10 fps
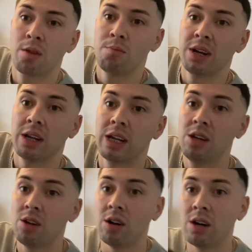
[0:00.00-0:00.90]
But
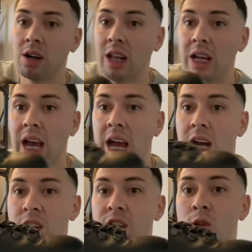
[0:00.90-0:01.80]
these ugly
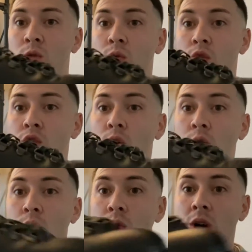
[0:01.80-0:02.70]
ass shoes
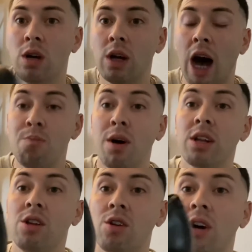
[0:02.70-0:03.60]
sold. I bought
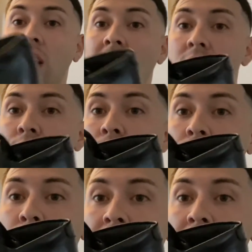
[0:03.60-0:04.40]
these ugly ass shoes for